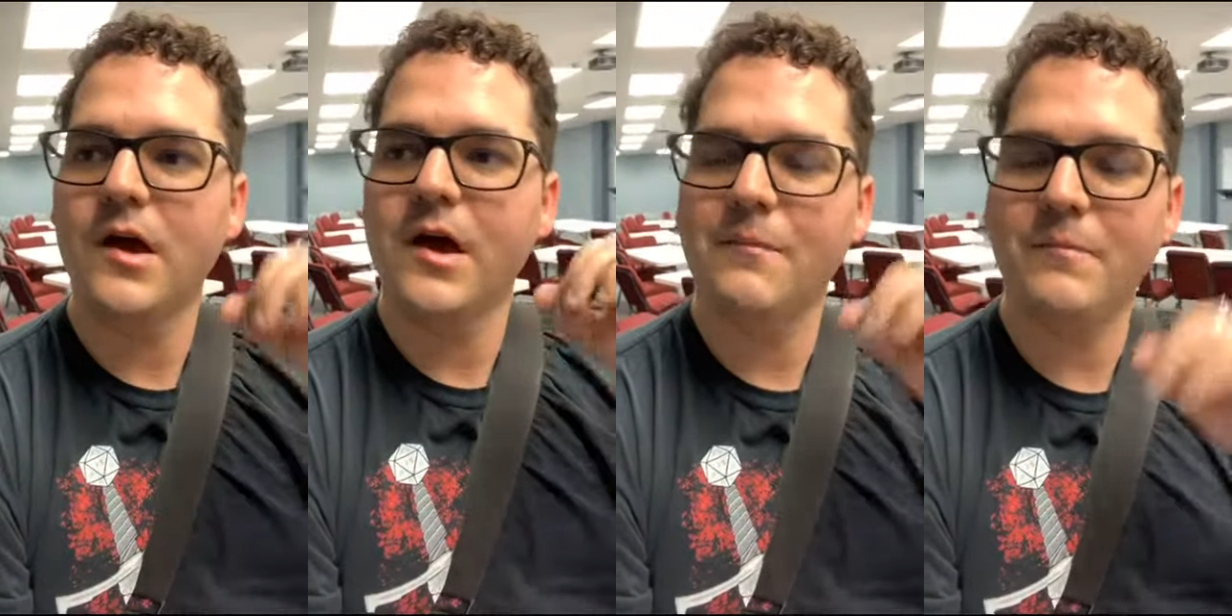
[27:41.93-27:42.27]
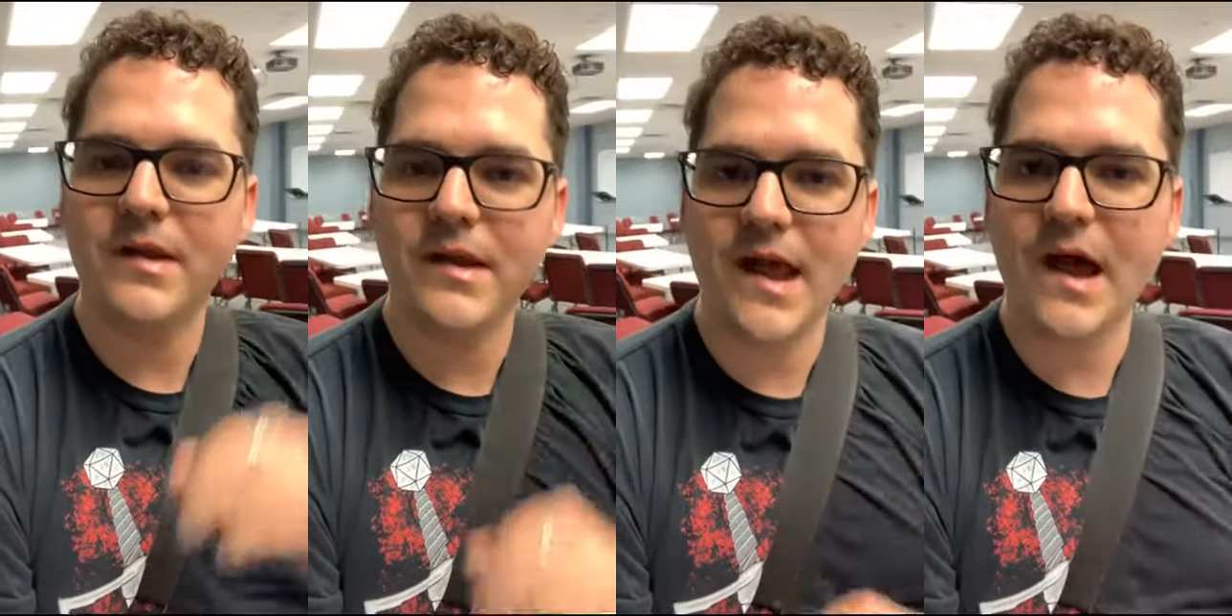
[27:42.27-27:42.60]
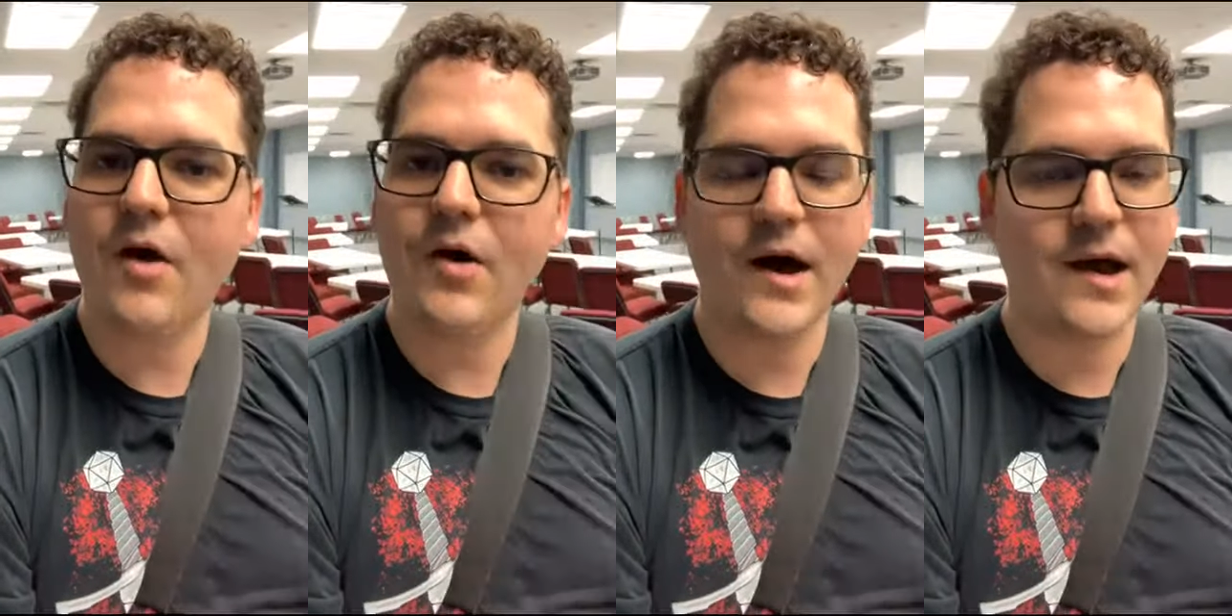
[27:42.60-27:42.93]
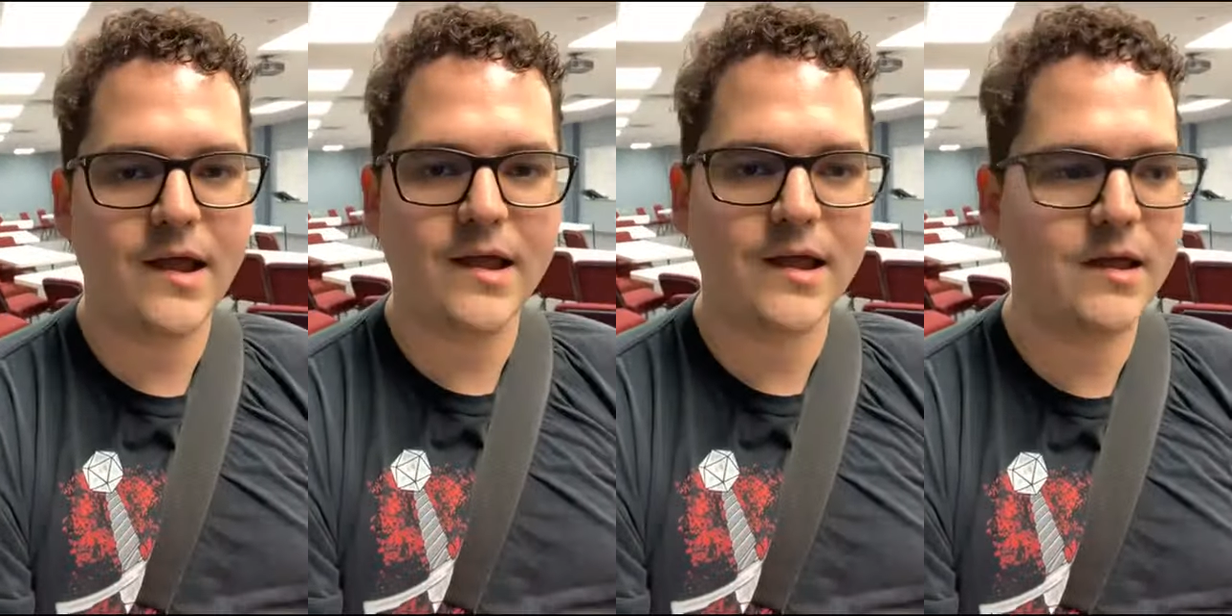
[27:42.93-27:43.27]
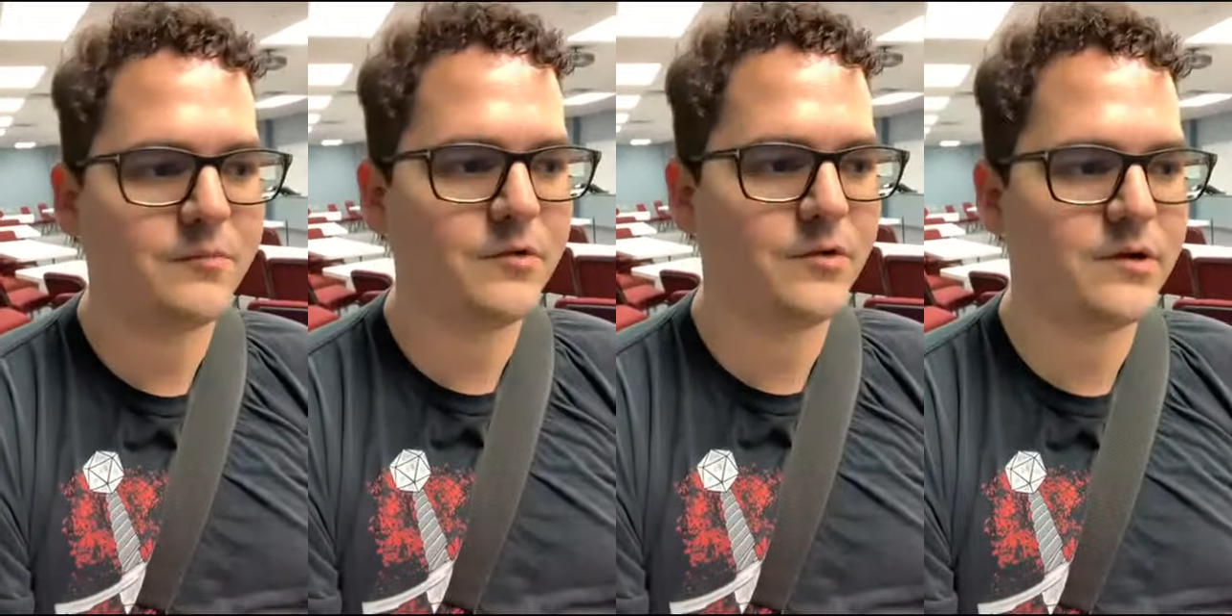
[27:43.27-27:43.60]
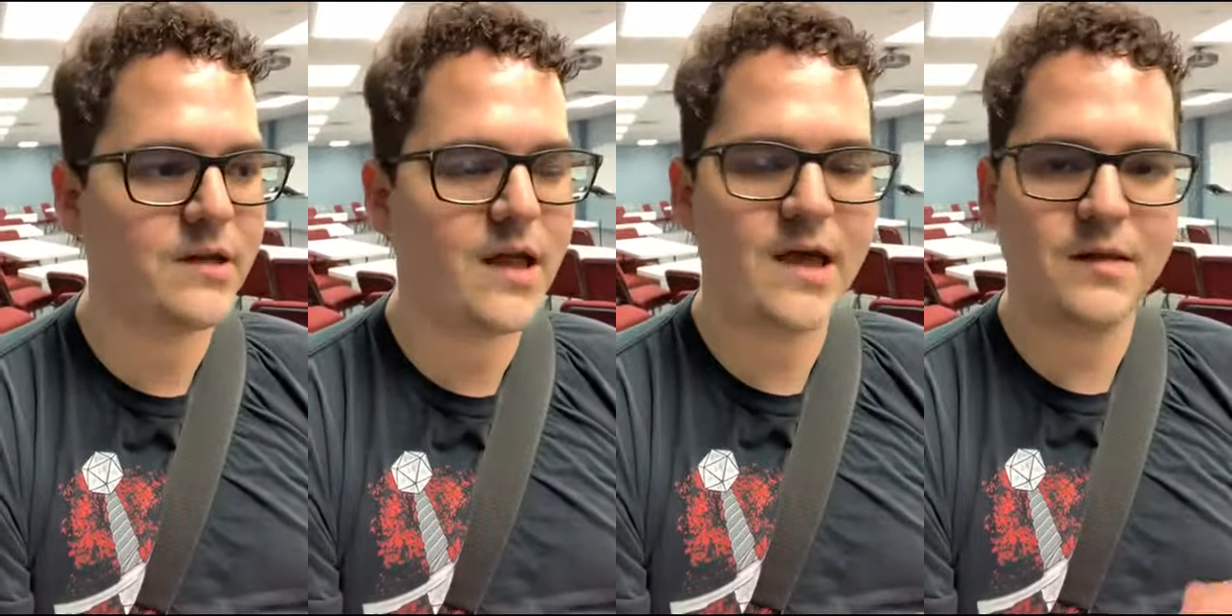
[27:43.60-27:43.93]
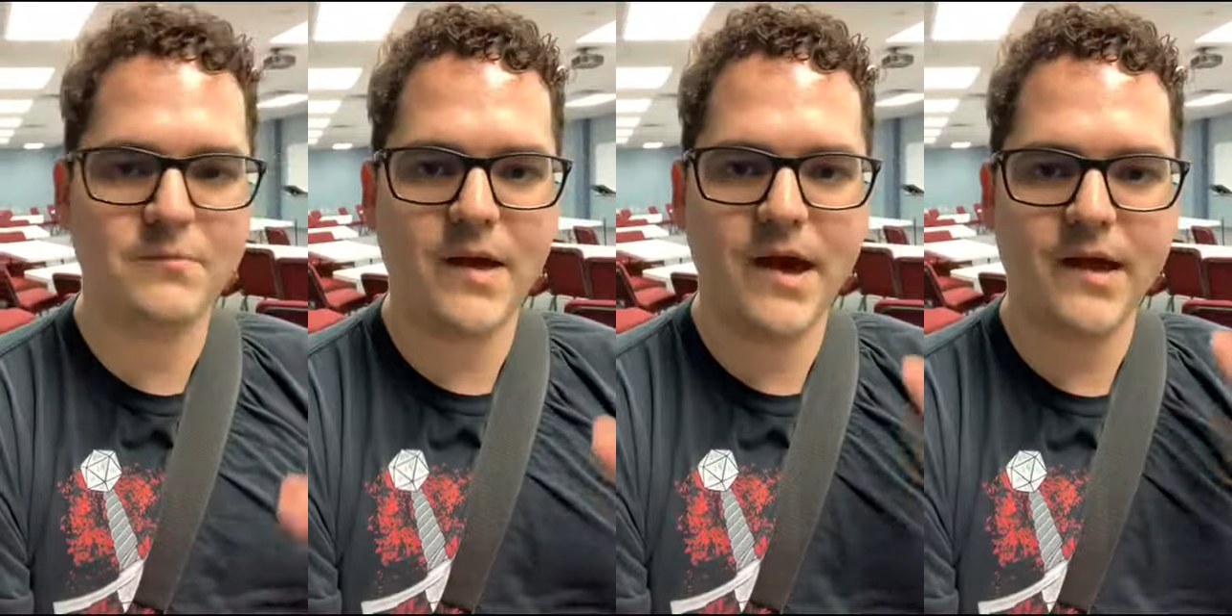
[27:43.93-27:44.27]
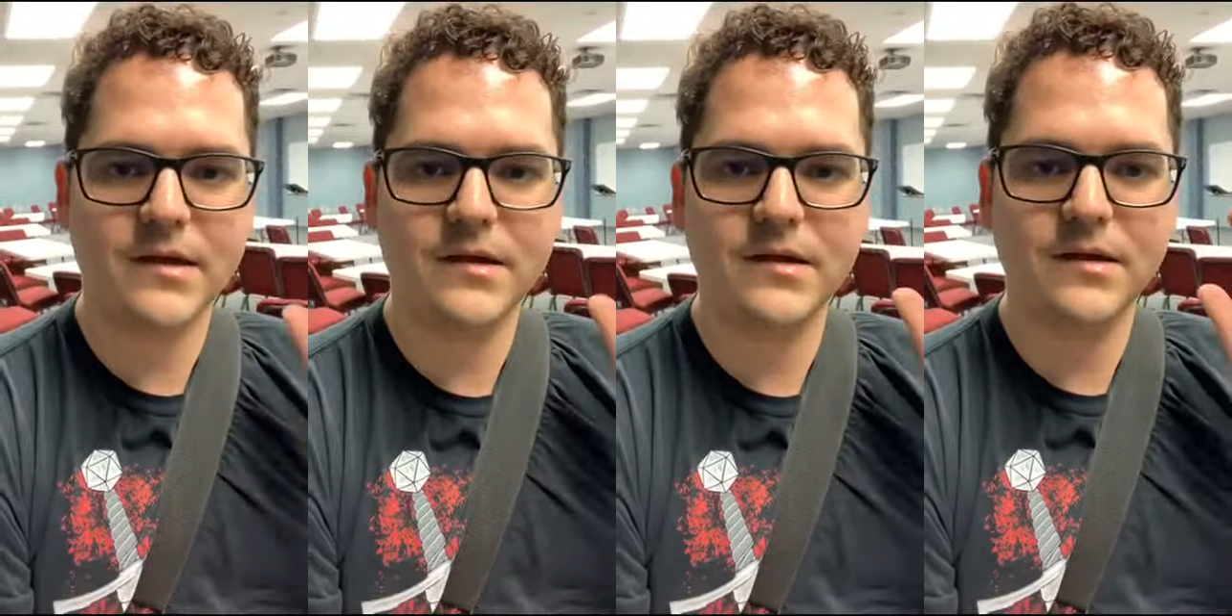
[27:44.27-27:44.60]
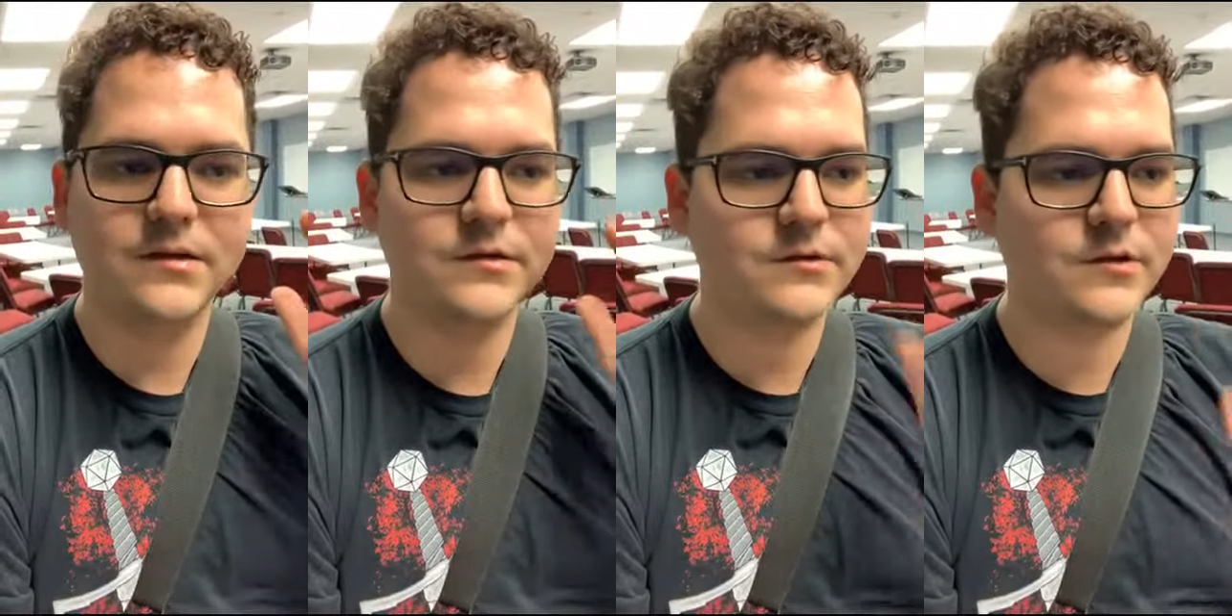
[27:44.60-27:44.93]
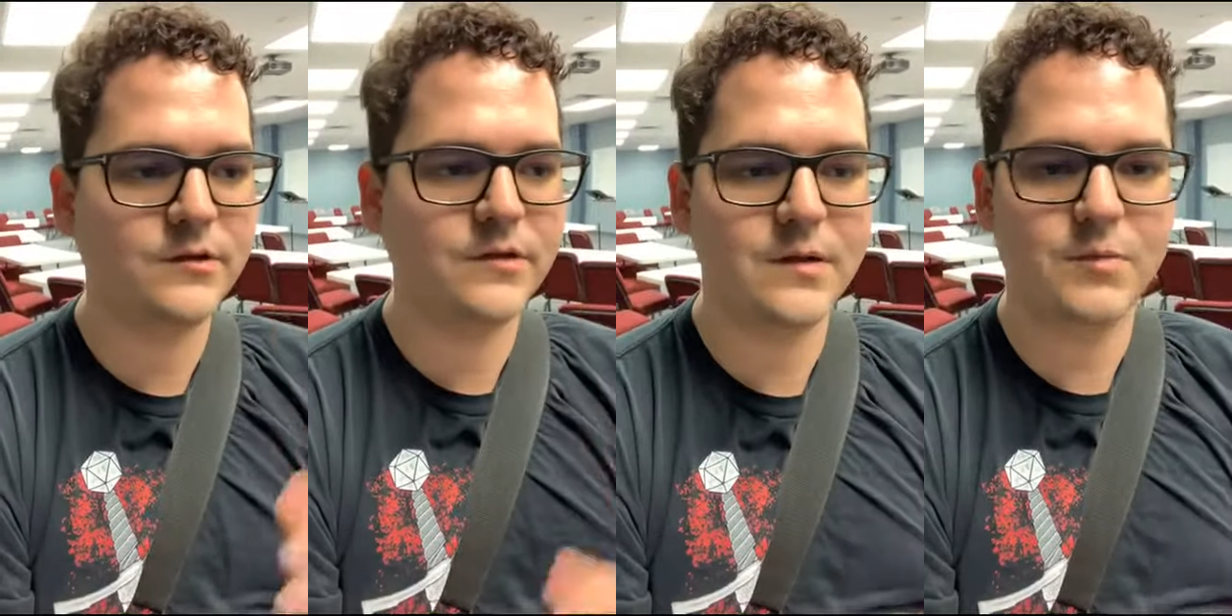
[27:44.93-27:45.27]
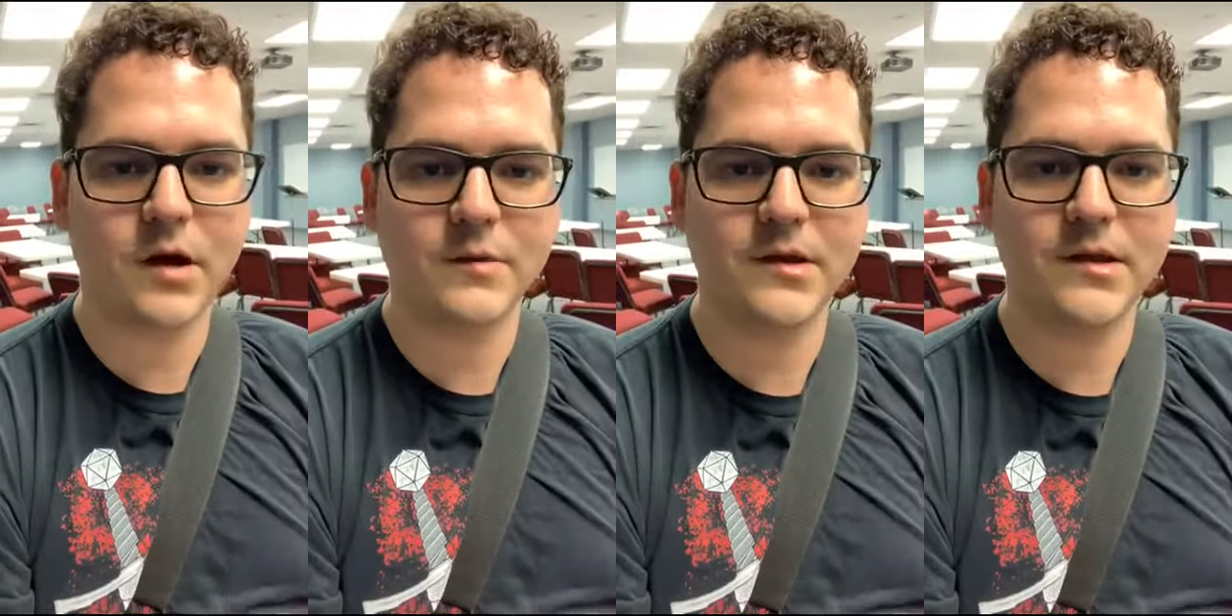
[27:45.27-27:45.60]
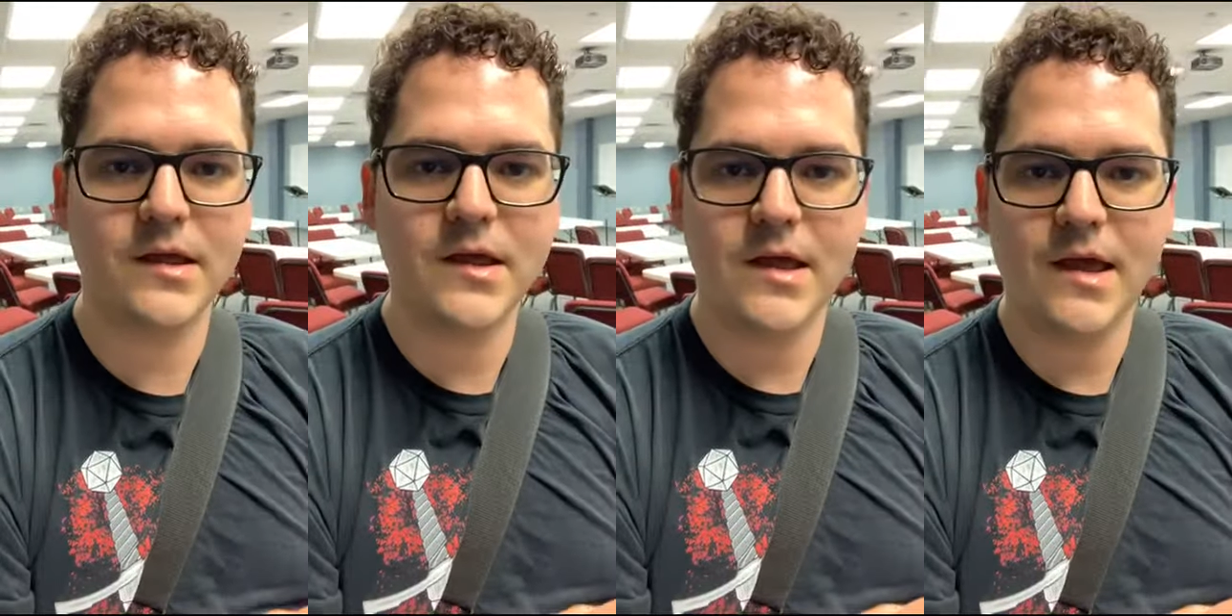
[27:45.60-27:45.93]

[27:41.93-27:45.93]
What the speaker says: But now I am going to head back to the apartment